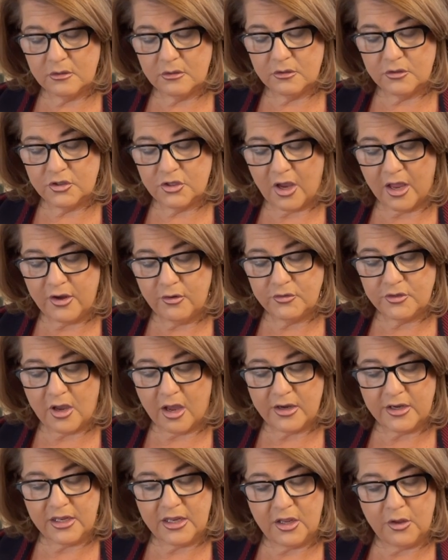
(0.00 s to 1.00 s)
John
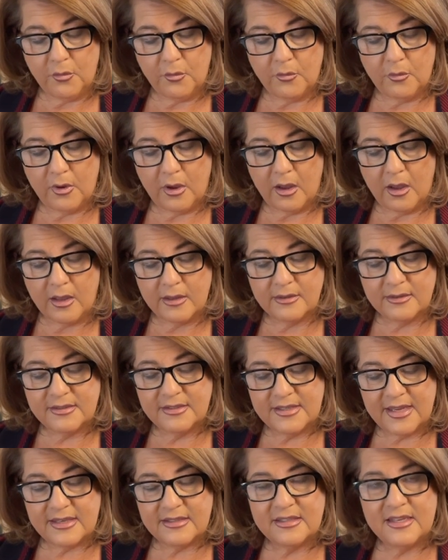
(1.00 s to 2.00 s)
O'Donohue uh,
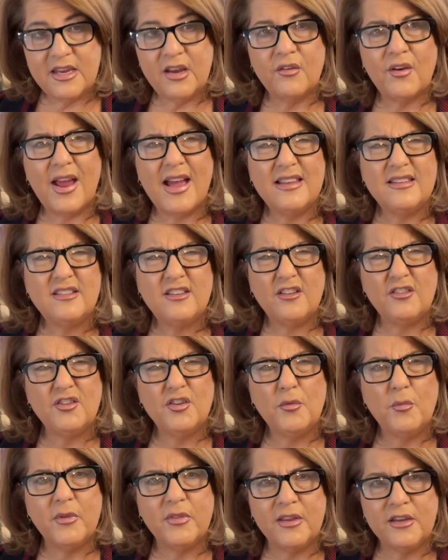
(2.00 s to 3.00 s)
says here has to
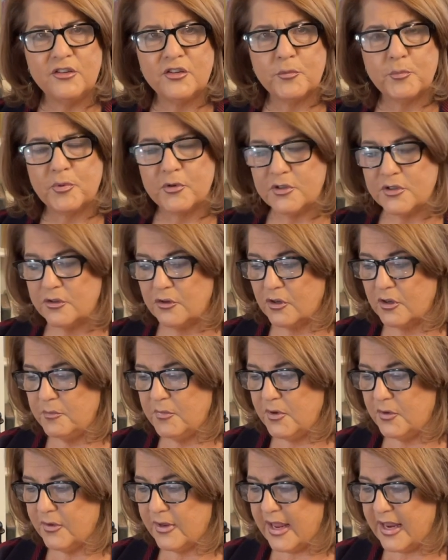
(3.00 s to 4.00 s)
do with interpersonal
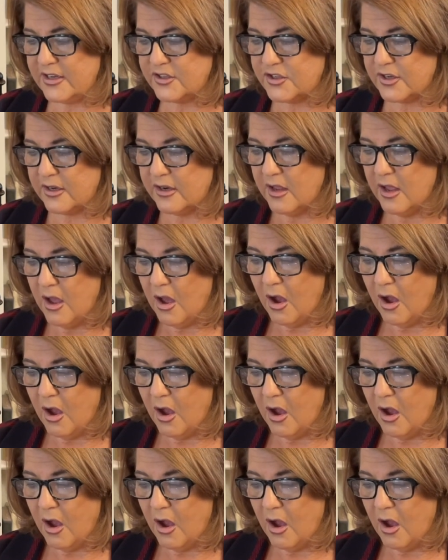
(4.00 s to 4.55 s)
communication.